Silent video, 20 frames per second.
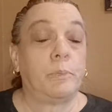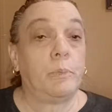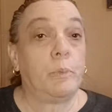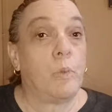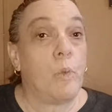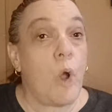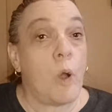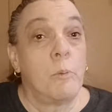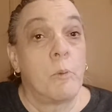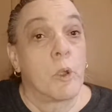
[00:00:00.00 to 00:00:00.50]

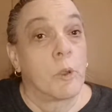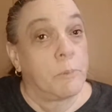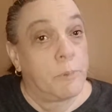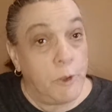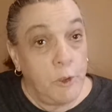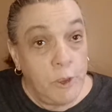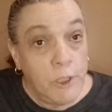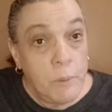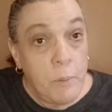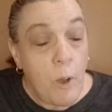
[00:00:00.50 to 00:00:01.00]
Walmart
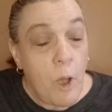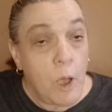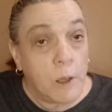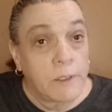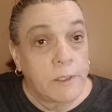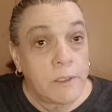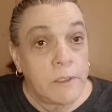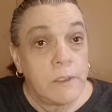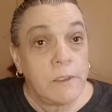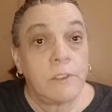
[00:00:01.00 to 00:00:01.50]
beauty
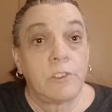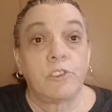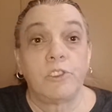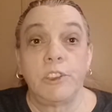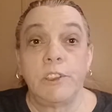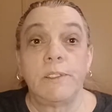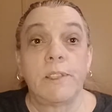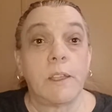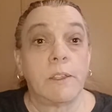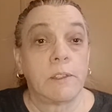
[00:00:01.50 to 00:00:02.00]
boxes,
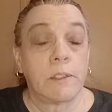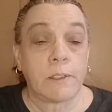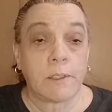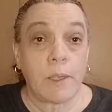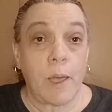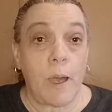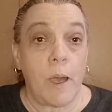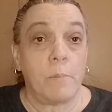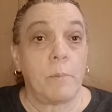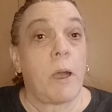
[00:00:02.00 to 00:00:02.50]
she does
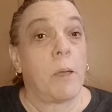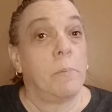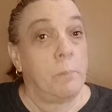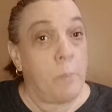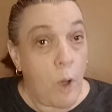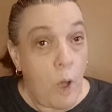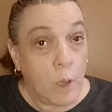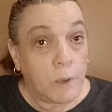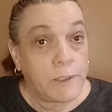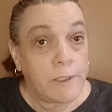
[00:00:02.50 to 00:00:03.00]
um,
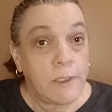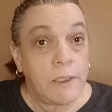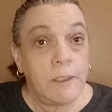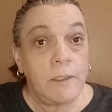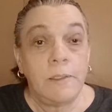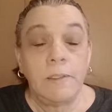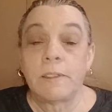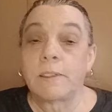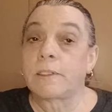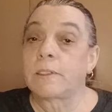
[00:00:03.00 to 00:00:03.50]

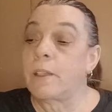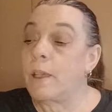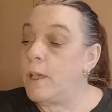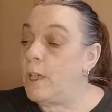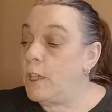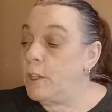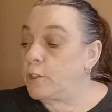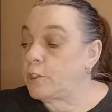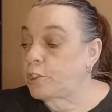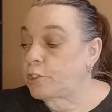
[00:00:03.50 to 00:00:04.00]
unboxings.
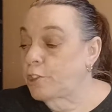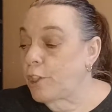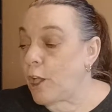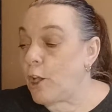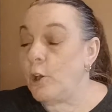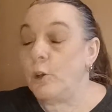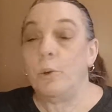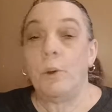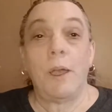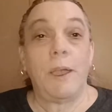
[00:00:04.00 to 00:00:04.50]

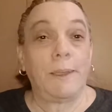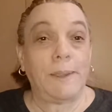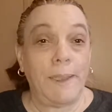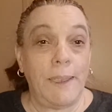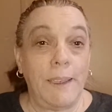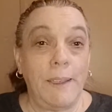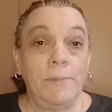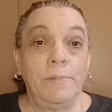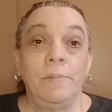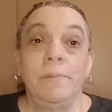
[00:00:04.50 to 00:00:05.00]
So
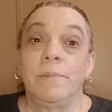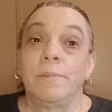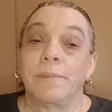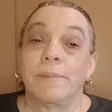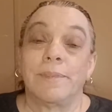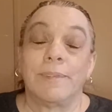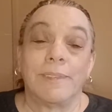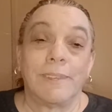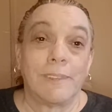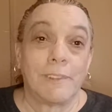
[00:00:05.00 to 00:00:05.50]
again,
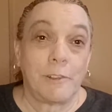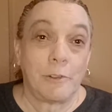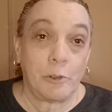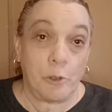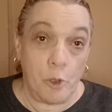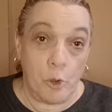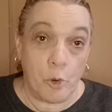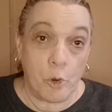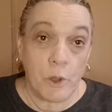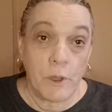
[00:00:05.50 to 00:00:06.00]

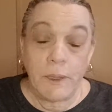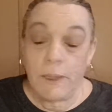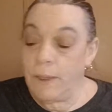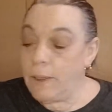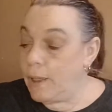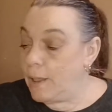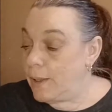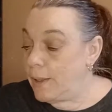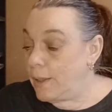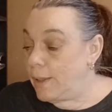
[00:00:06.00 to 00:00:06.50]

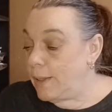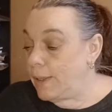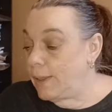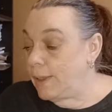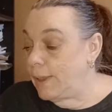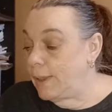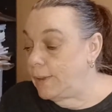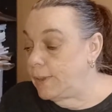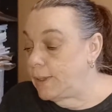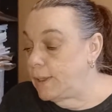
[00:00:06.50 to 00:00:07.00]
Lori,
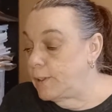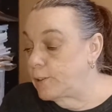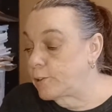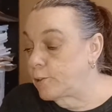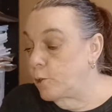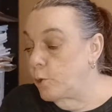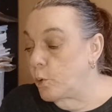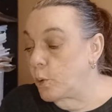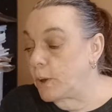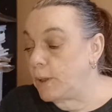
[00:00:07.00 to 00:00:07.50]
it
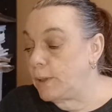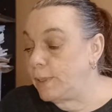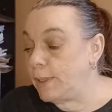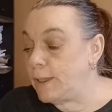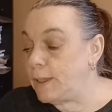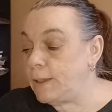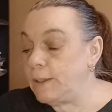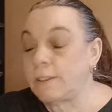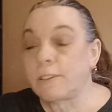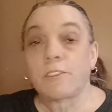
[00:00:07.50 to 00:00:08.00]
is
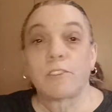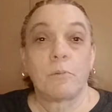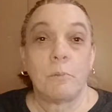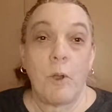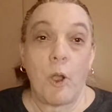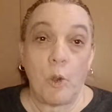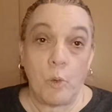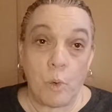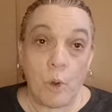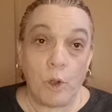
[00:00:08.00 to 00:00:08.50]
Lorilee
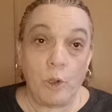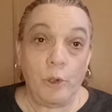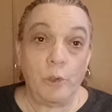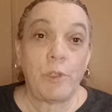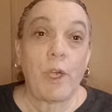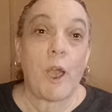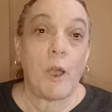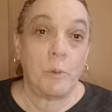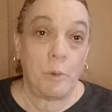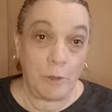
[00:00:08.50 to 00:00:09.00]
Small
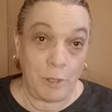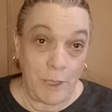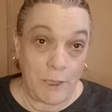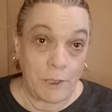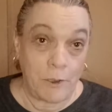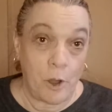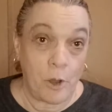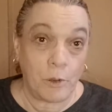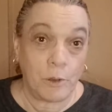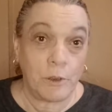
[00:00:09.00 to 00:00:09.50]
World. I will
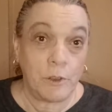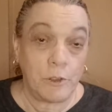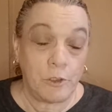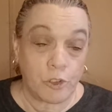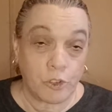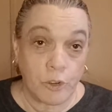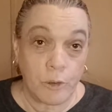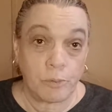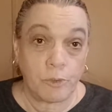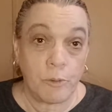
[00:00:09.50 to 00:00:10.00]
link her in the
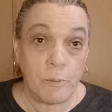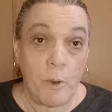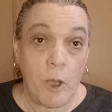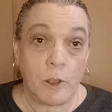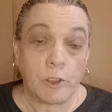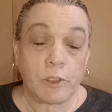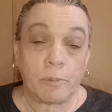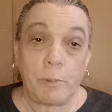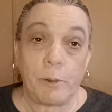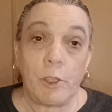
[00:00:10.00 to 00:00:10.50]
description
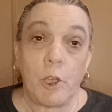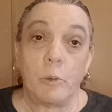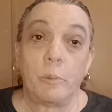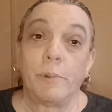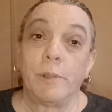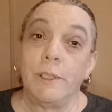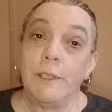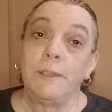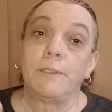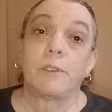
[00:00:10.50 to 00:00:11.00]
box below.
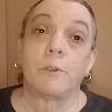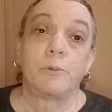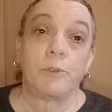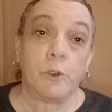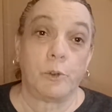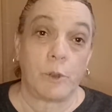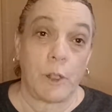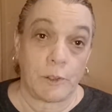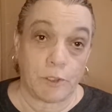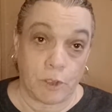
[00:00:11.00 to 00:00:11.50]
Please, if
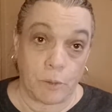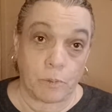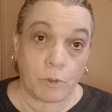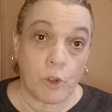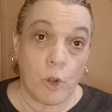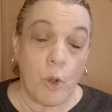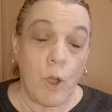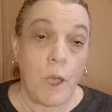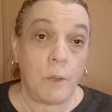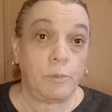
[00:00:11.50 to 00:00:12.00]
you're not
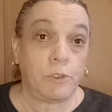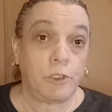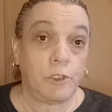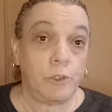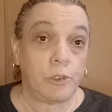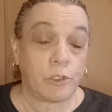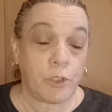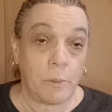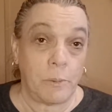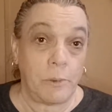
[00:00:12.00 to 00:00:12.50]
subscribed
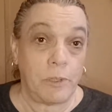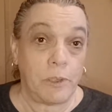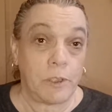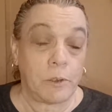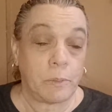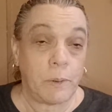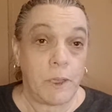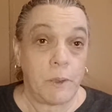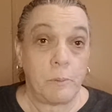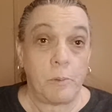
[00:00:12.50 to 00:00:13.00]
to some of
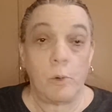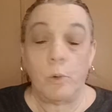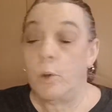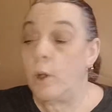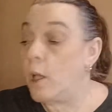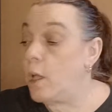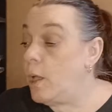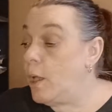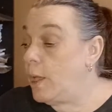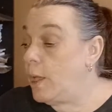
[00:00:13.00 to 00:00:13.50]
these people
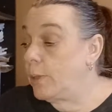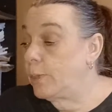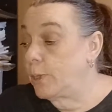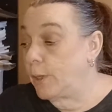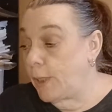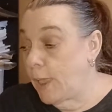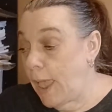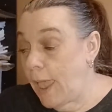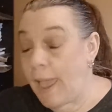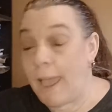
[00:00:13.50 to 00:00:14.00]

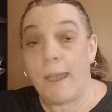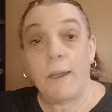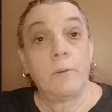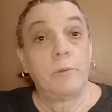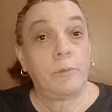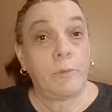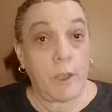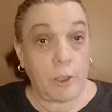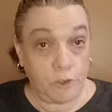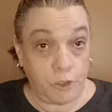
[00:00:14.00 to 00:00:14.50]
that
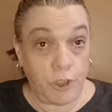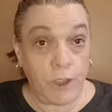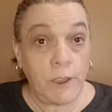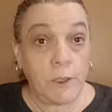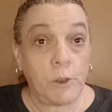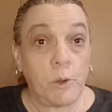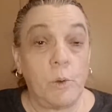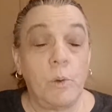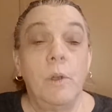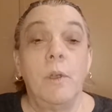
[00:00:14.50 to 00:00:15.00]
have a
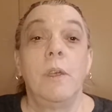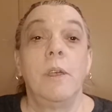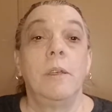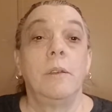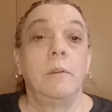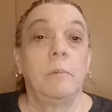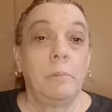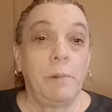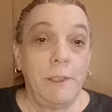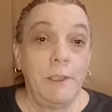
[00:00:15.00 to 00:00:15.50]
channel,
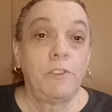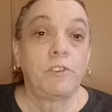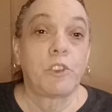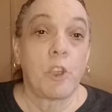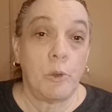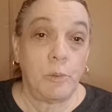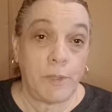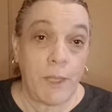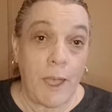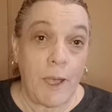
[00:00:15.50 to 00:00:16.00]
please
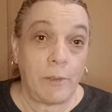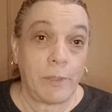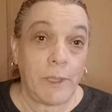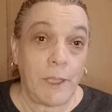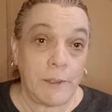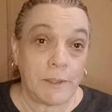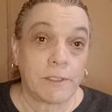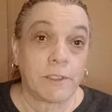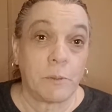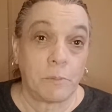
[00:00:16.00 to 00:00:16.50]
go down
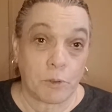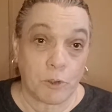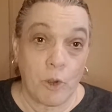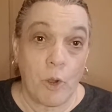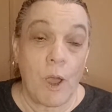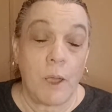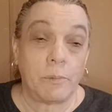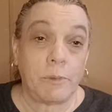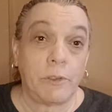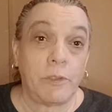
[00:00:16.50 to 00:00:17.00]
and
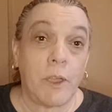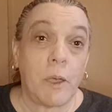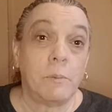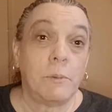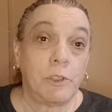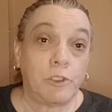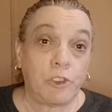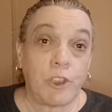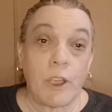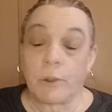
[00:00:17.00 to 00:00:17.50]
subscribe to
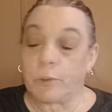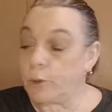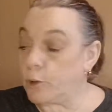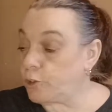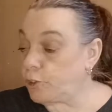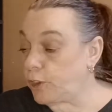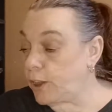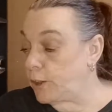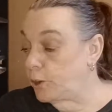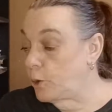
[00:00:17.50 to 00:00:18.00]
them and check their
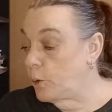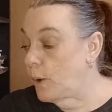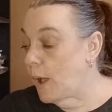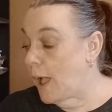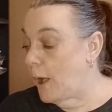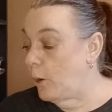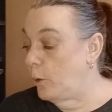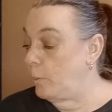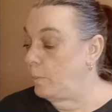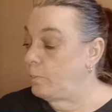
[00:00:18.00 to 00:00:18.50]
channel
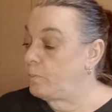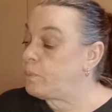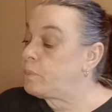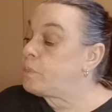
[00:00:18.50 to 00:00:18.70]
out.